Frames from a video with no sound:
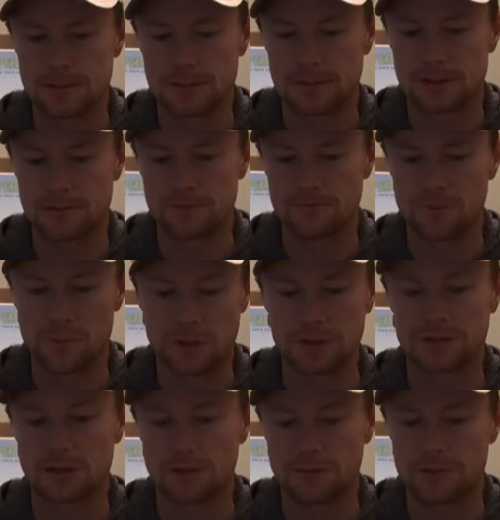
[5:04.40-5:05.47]
um, for
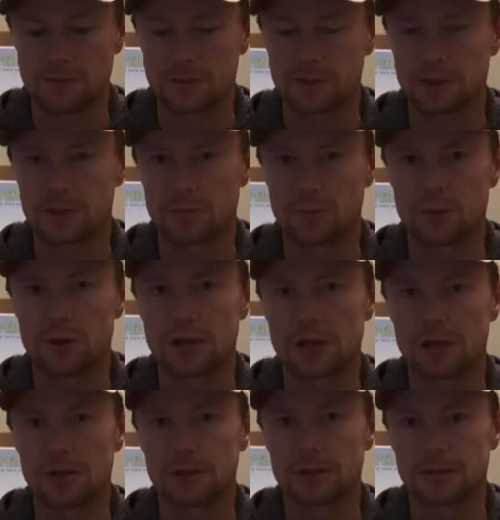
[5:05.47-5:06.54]
myself anyways, it's a
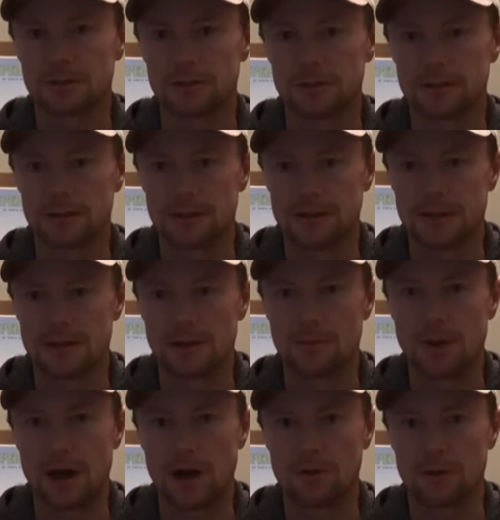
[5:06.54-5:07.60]
pretty good
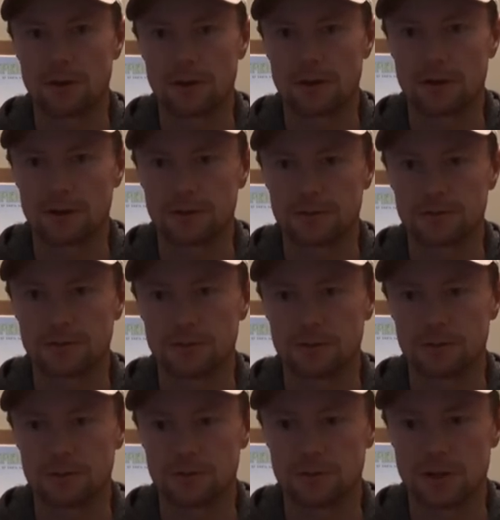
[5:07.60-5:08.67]
power
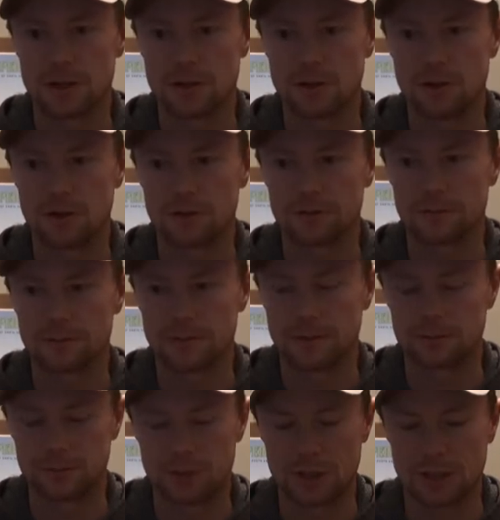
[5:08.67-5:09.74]
to uh,
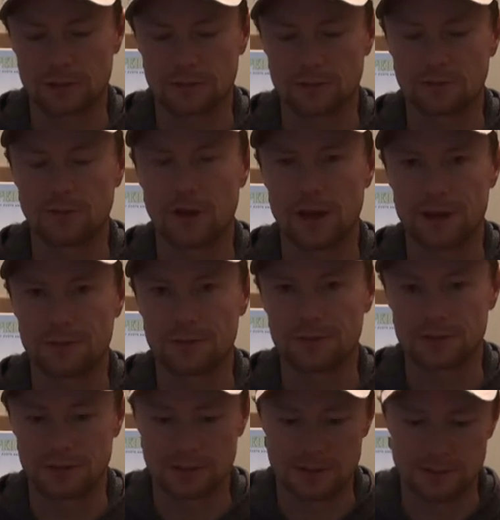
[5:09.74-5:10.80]
objective
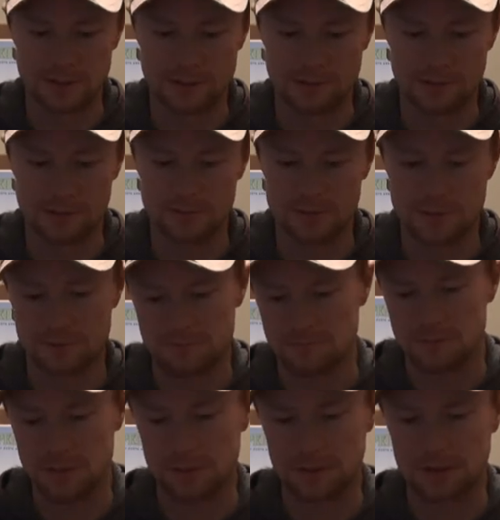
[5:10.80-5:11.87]
lens. It
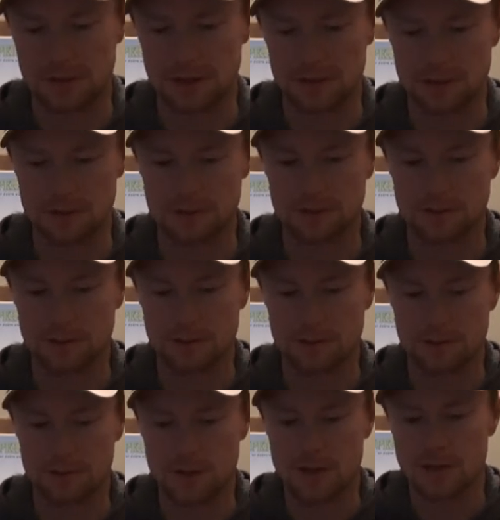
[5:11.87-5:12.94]
doesn't
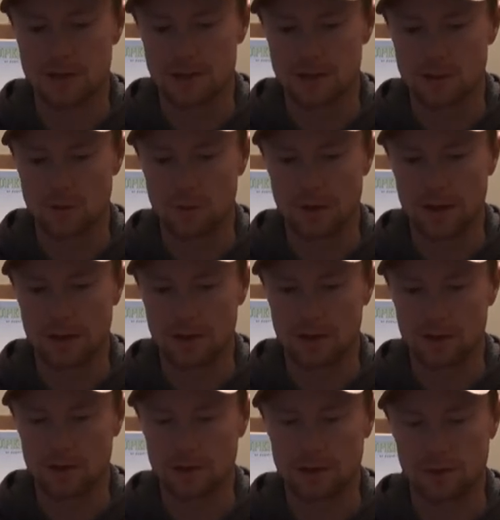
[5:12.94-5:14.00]
uh,
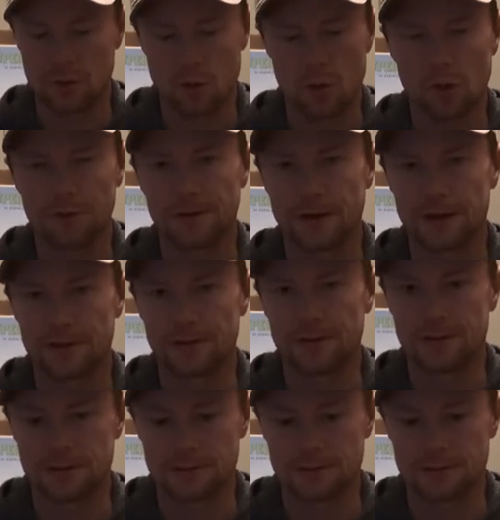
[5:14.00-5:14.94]
weigh a whole ton